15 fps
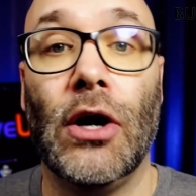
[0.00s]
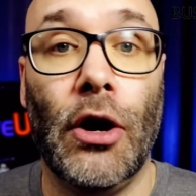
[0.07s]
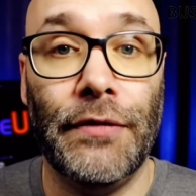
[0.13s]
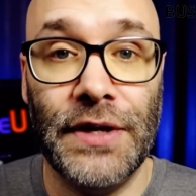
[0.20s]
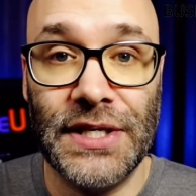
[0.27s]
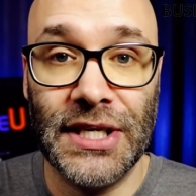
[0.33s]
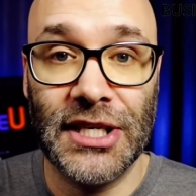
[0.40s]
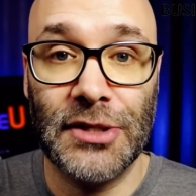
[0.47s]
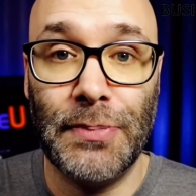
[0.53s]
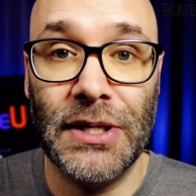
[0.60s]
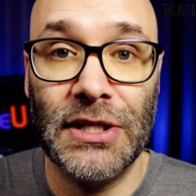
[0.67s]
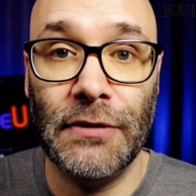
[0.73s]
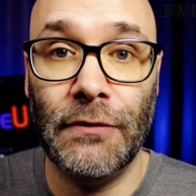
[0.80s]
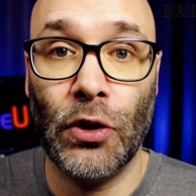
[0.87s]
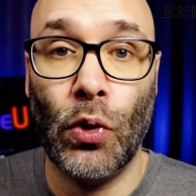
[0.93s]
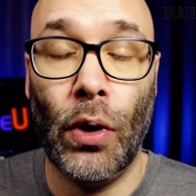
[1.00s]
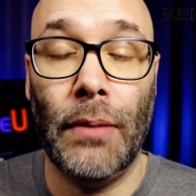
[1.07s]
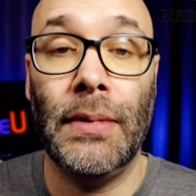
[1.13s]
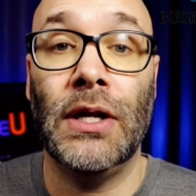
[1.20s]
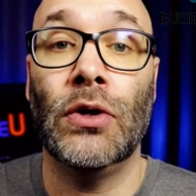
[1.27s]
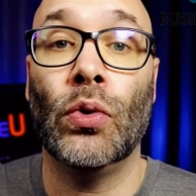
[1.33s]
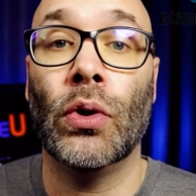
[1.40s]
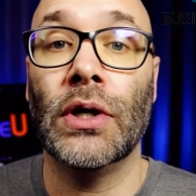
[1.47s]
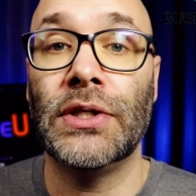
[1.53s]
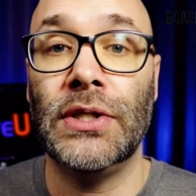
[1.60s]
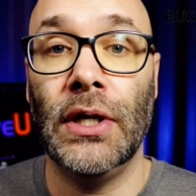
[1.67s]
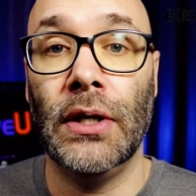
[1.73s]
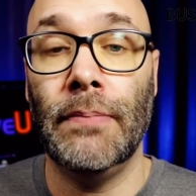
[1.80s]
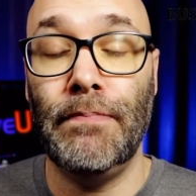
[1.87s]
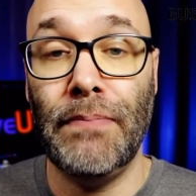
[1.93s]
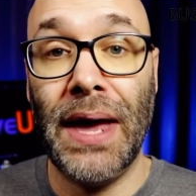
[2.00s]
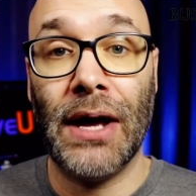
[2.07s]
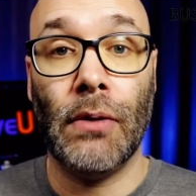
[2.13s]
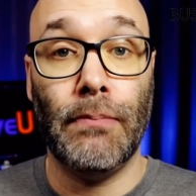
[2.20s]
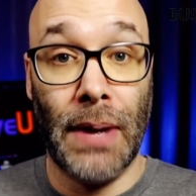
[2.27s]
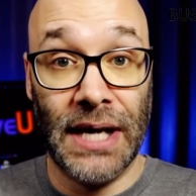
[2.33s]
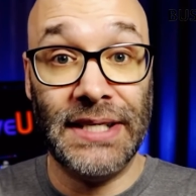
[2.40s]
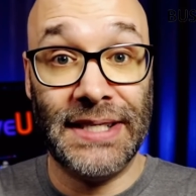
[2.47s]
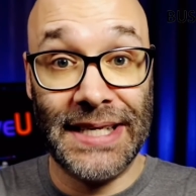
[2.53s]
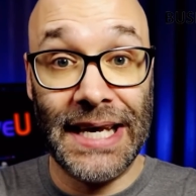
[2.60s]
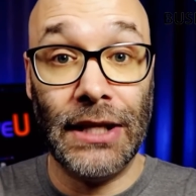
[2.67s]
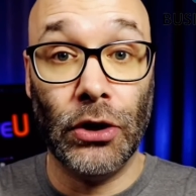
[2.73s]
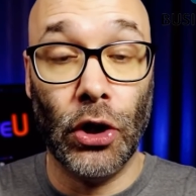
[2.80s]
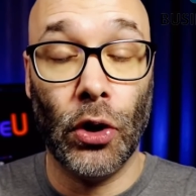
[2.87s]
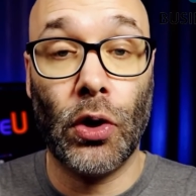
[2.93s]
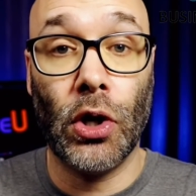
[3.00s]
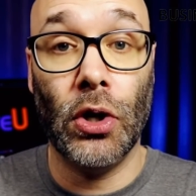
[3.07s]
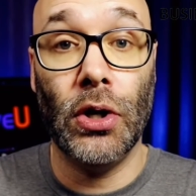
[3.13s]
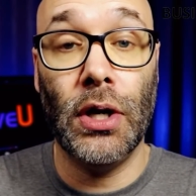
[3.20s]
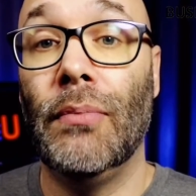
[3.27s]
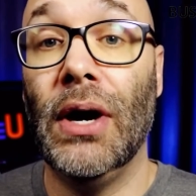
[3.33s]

all this expensive equipment in order to make my scene look good.